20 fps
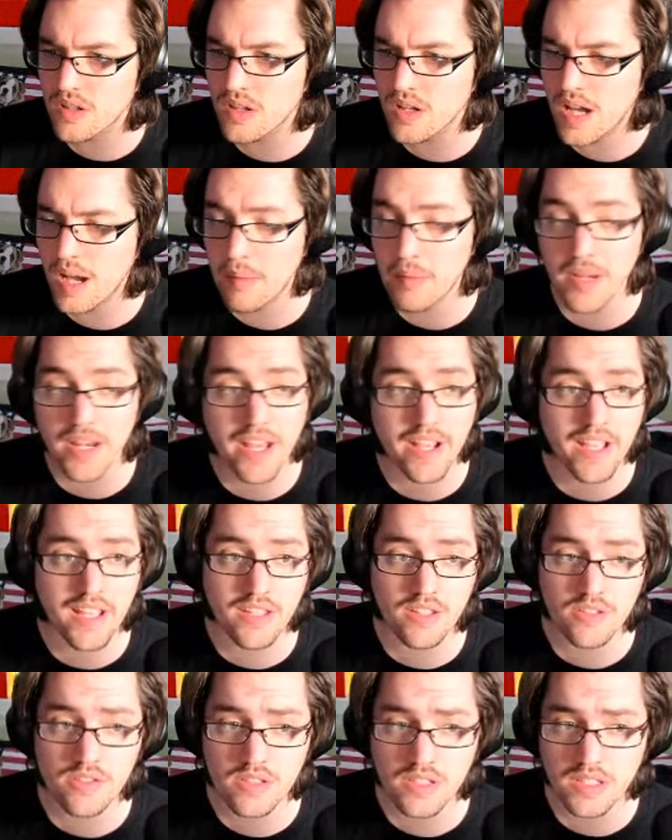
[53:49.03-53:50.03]
I mean, I can
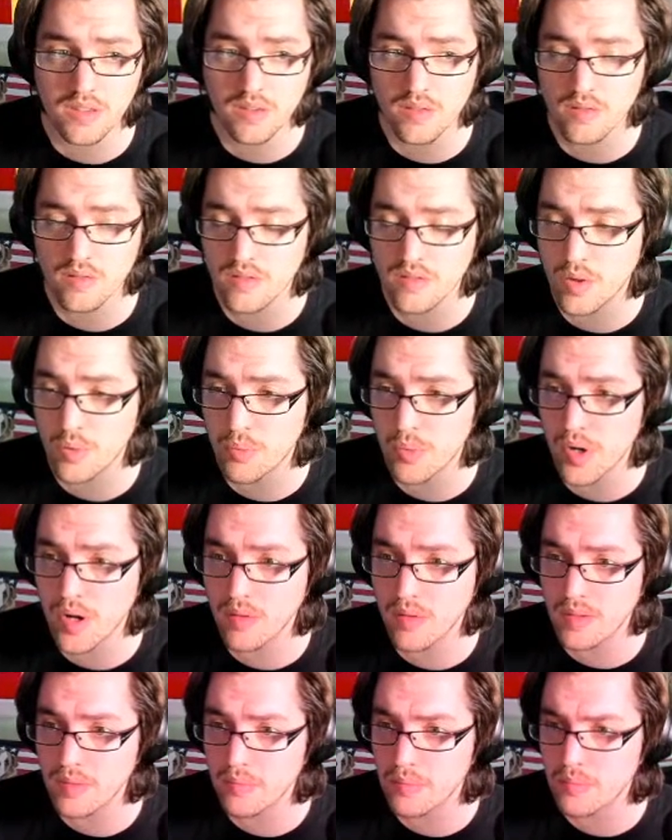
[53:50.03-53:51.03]
use it, no
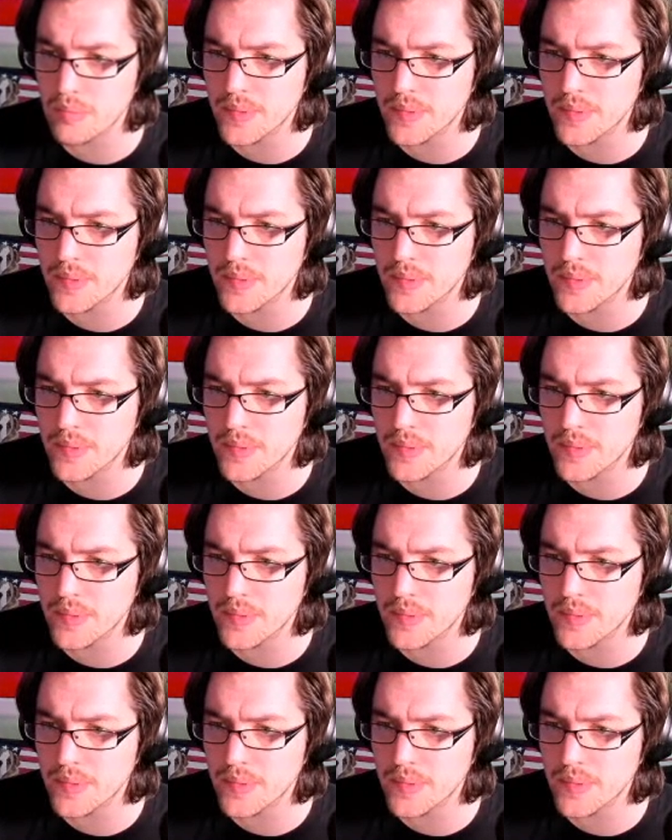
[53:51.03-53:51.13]
problem,